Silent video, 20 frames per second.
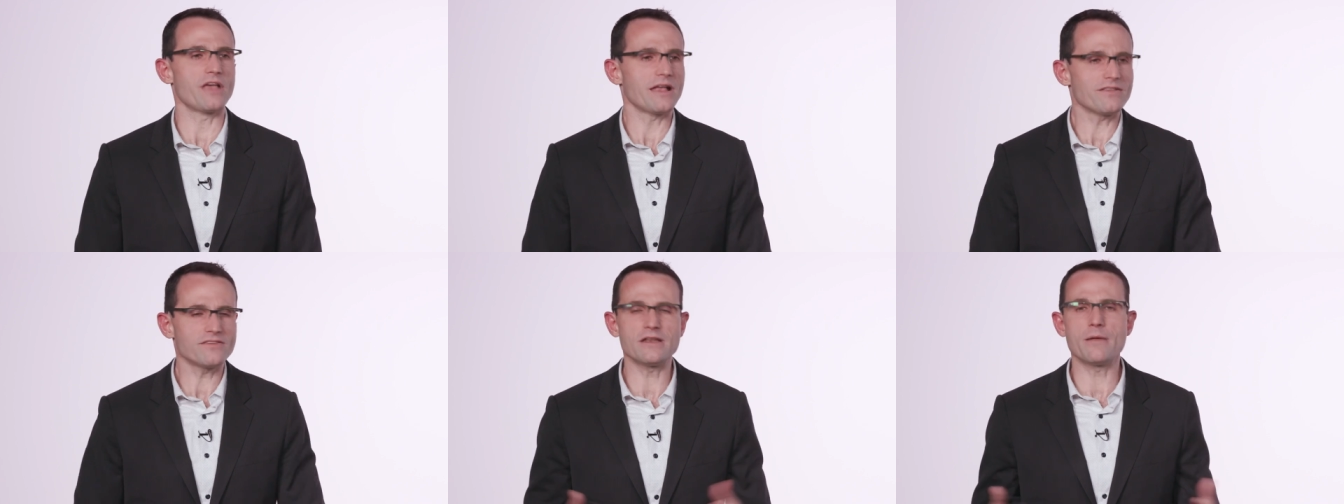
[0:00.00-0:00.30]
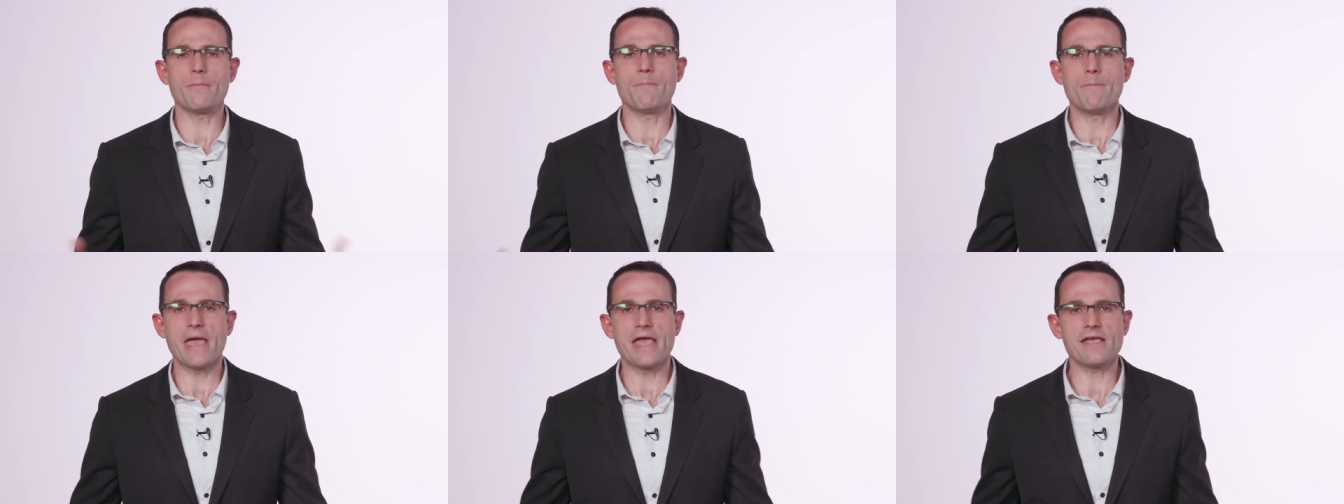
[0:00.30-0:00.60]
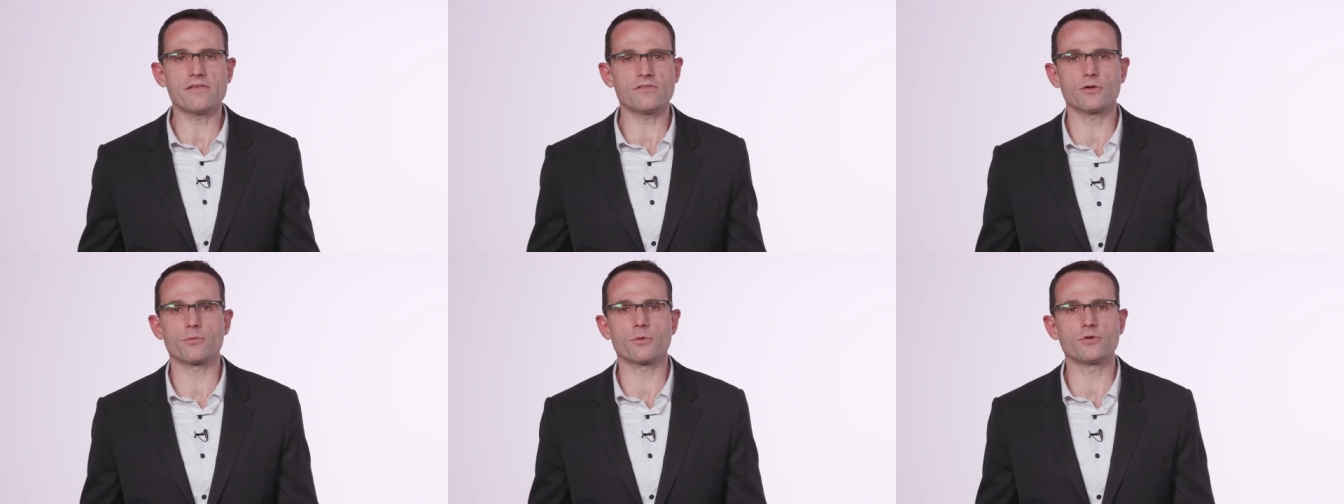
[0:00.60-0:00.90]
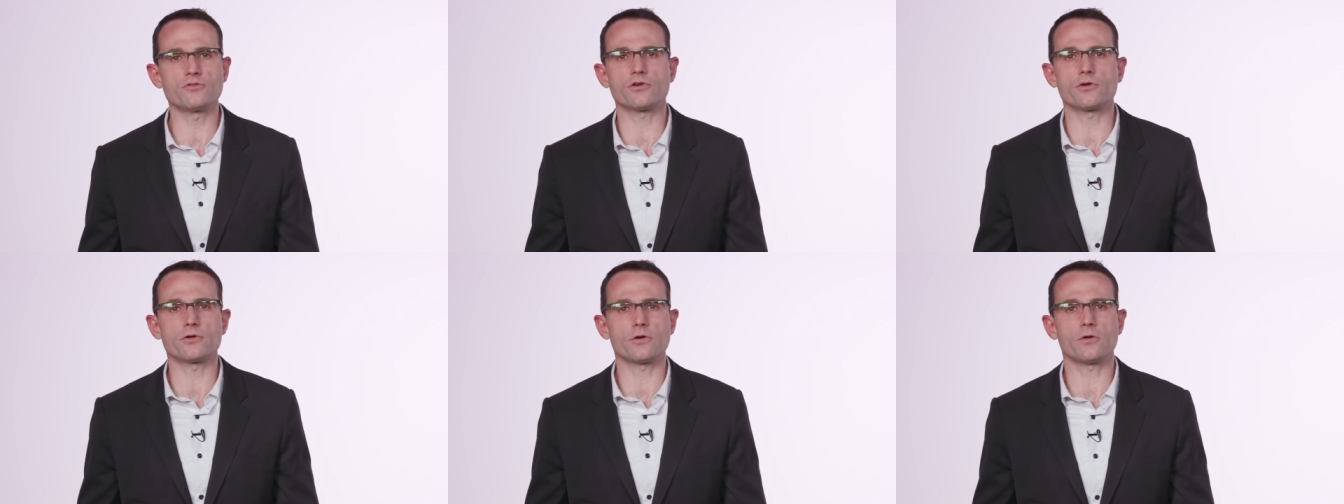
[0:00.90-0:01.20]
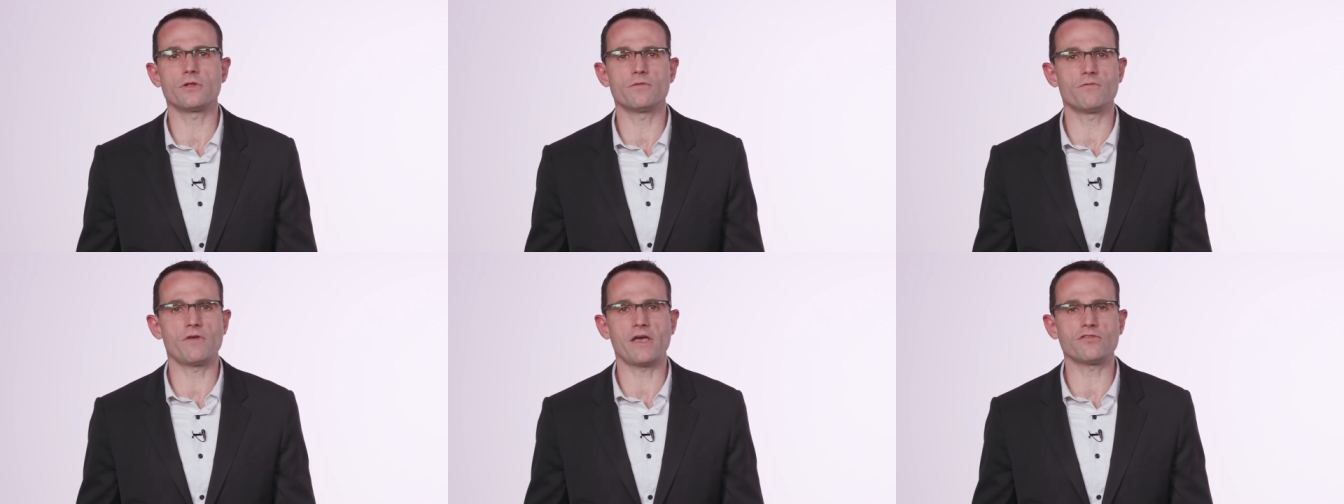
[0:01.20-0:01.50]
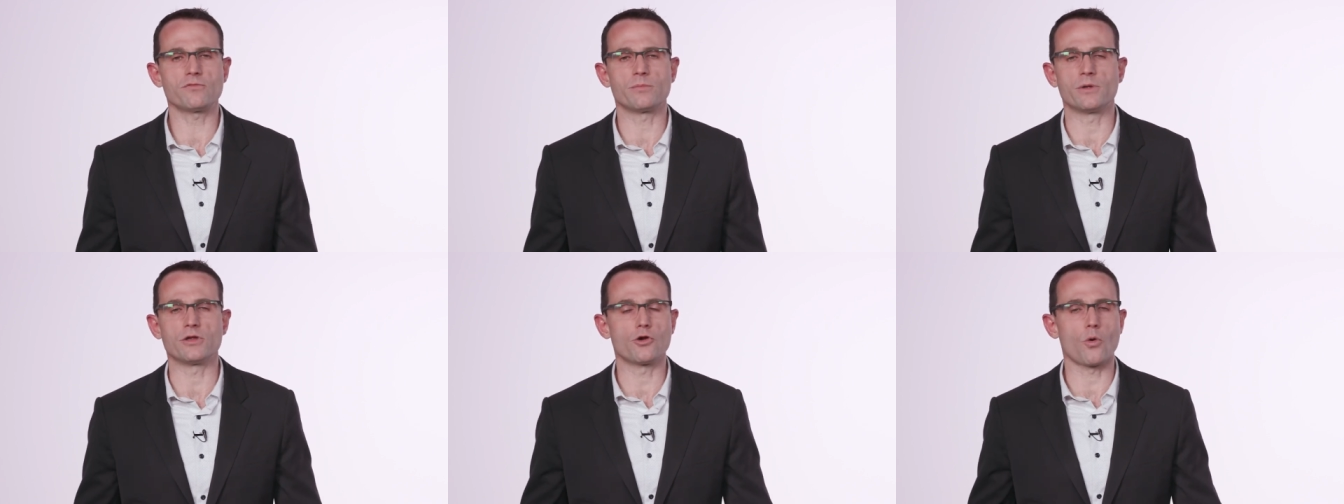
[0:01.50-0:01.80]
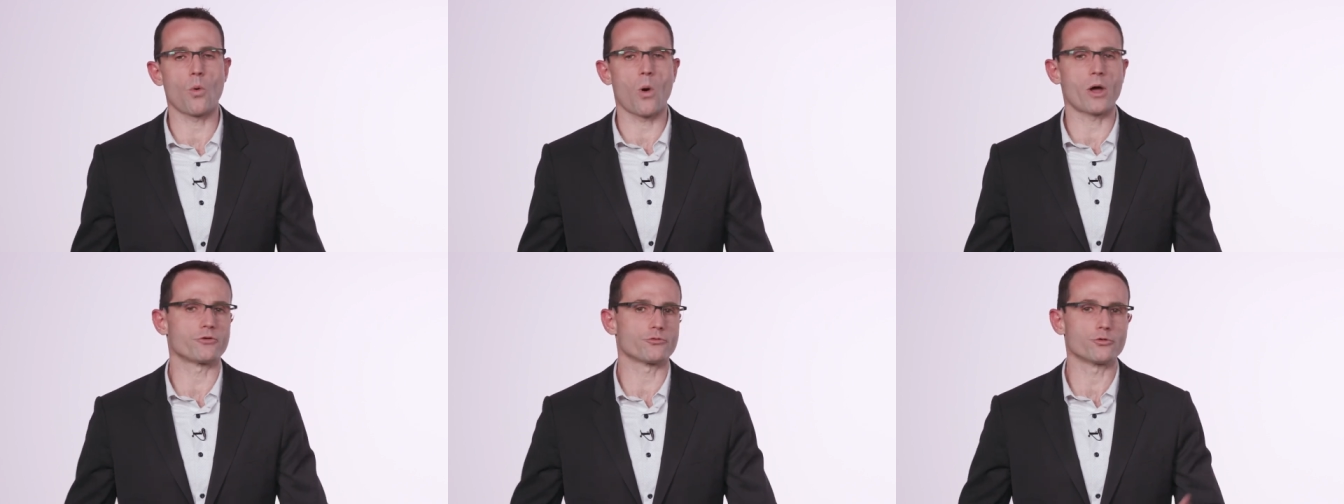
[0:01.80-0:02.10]
That's an amazing return on investment,
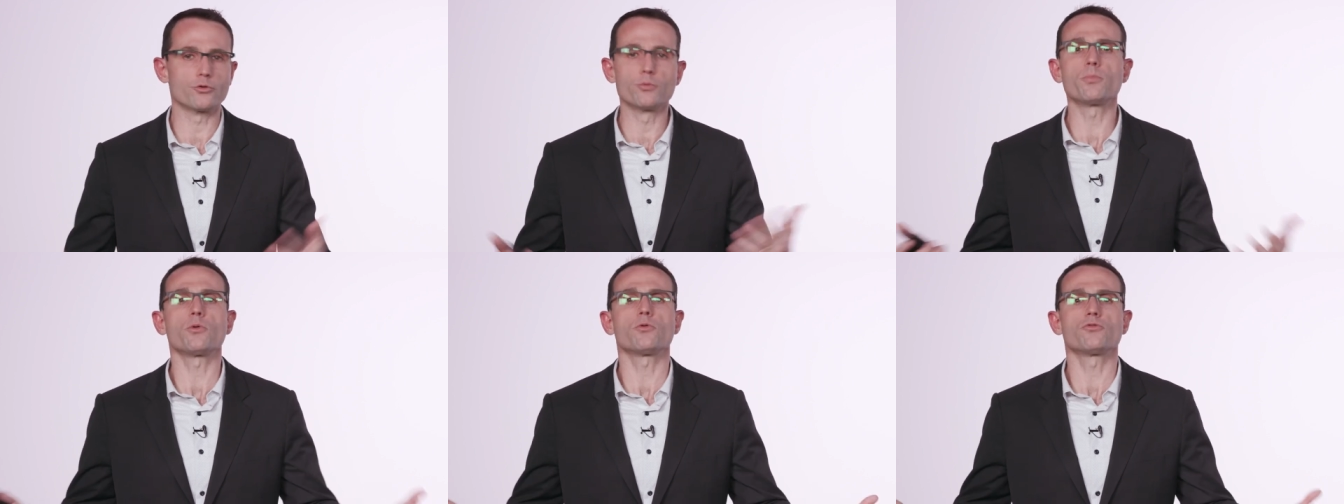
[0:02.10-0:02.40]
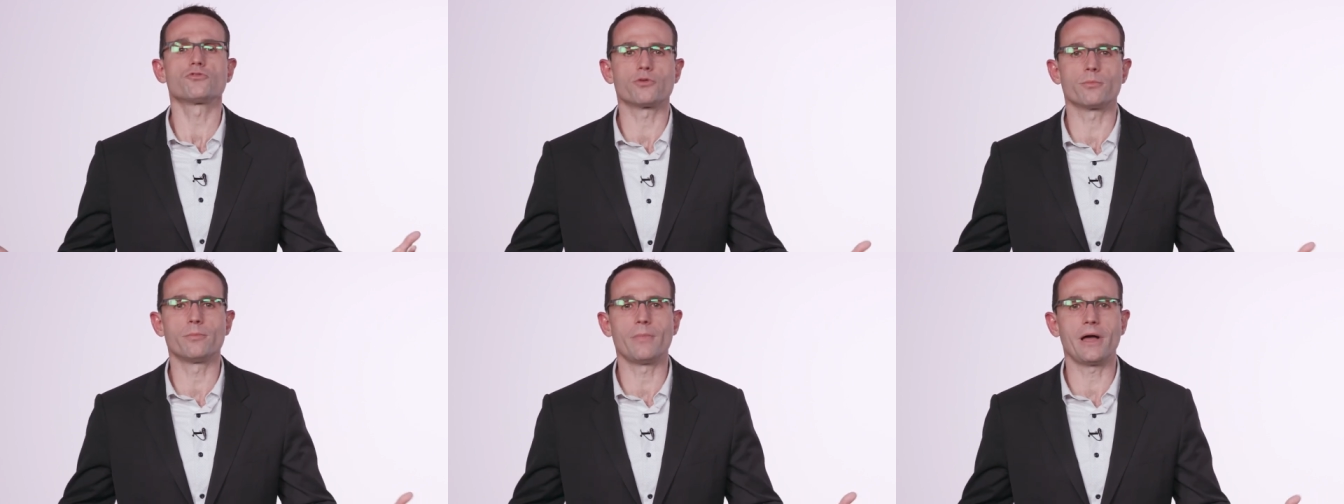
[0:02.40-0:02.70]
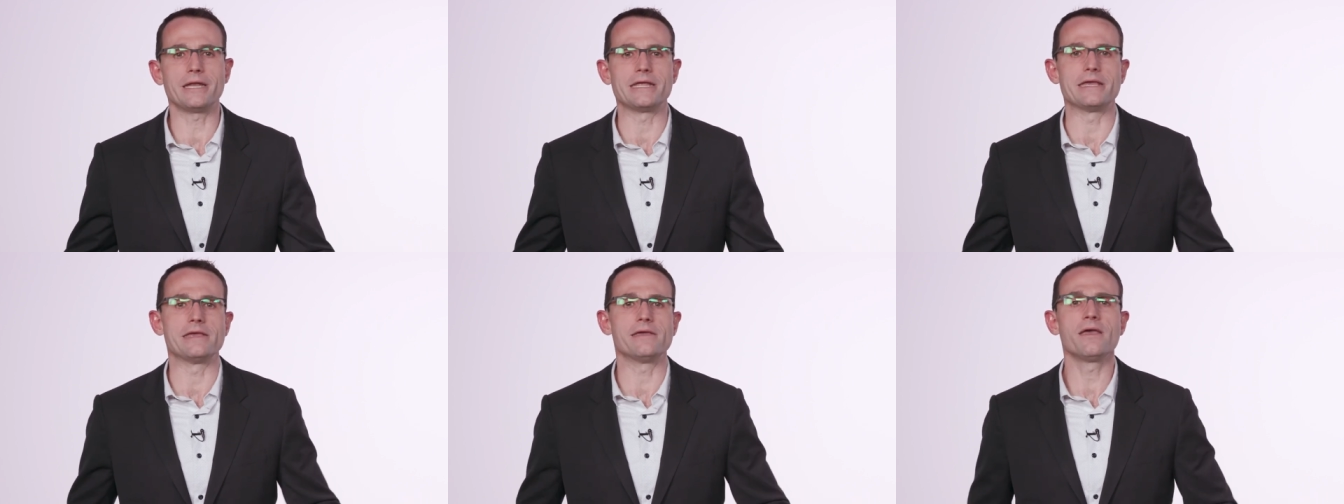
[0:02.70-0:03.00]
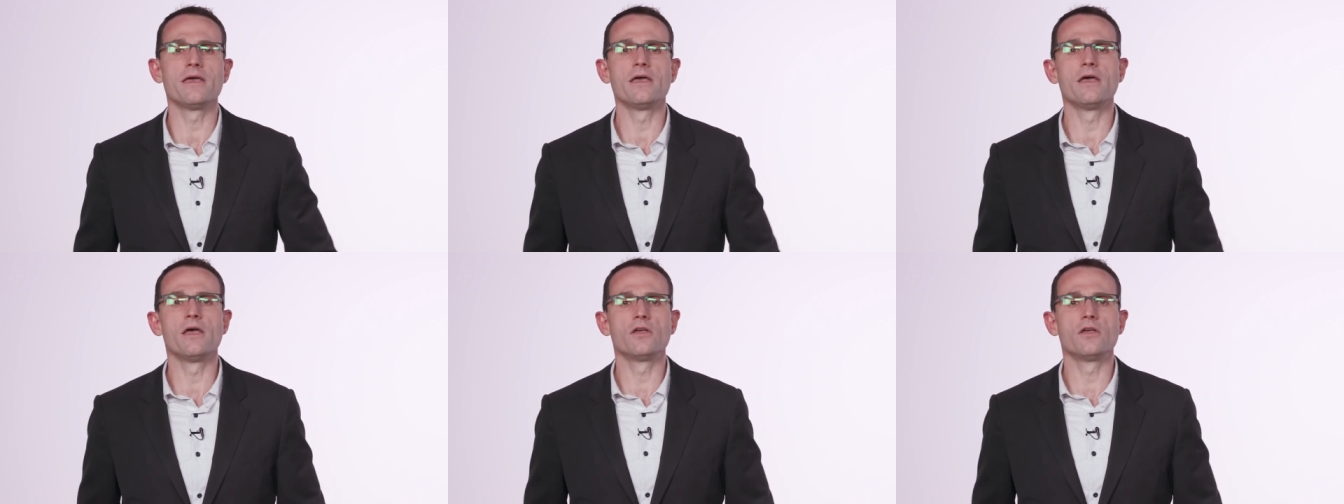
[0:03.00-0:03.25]
quadrupled your money.